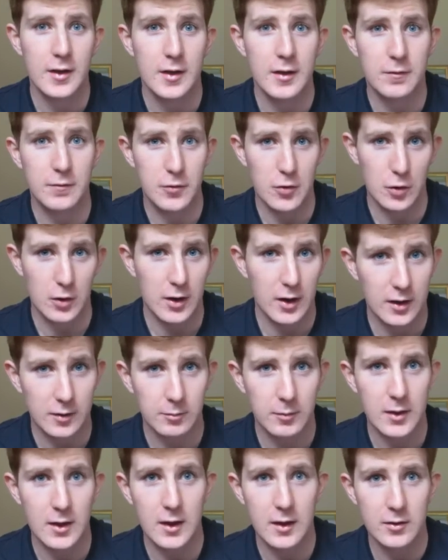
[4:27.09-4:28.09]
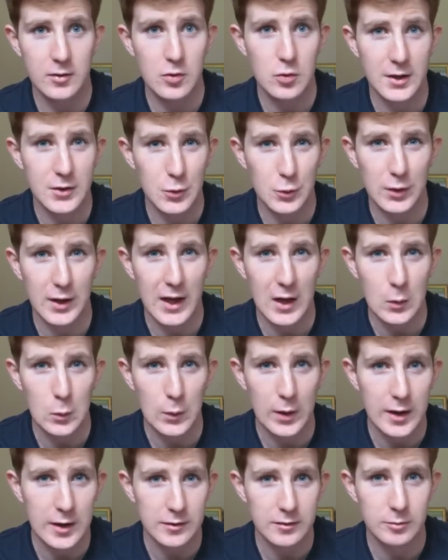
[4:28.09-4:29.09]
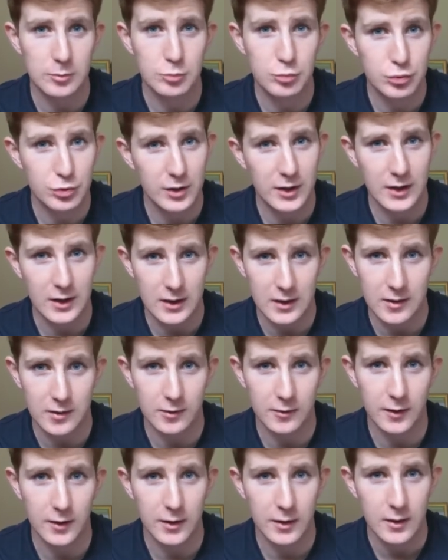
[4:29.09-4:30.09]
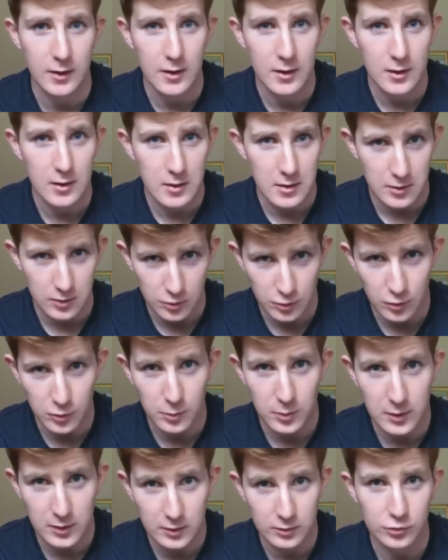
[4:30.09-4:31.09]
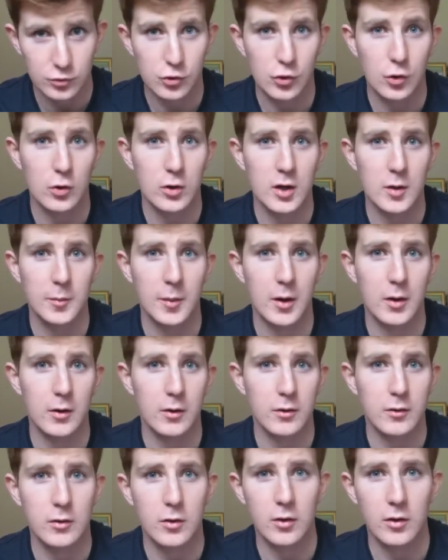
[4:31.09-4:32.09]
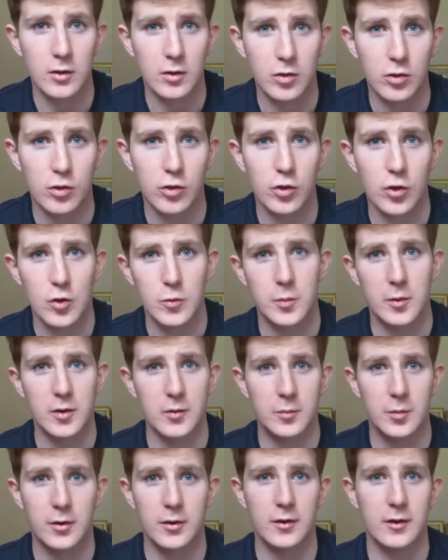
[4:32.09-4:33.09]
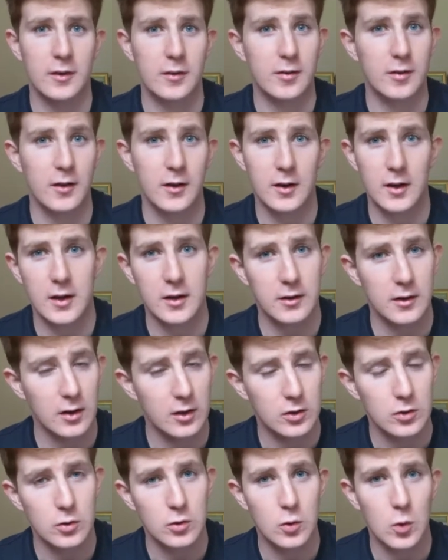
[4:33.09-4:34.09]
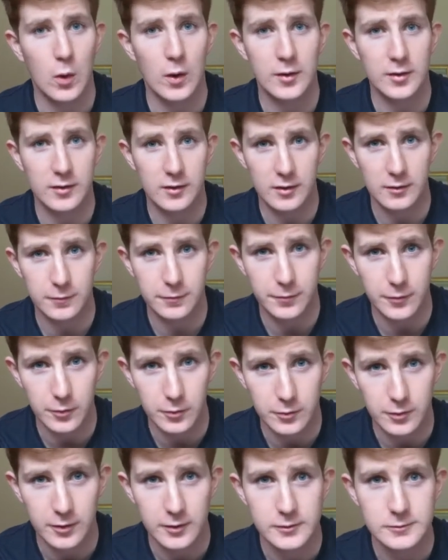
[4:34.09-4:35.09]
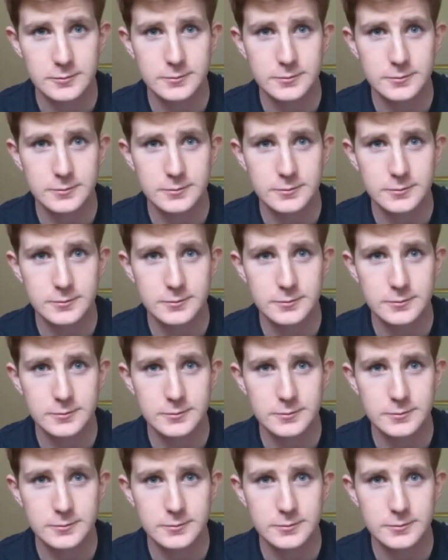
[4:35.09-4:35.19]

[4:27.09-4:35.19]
If you're like me and you gain weight pretty easily, just be controlled about it, nothing stupid, but still eating a good quantity of food.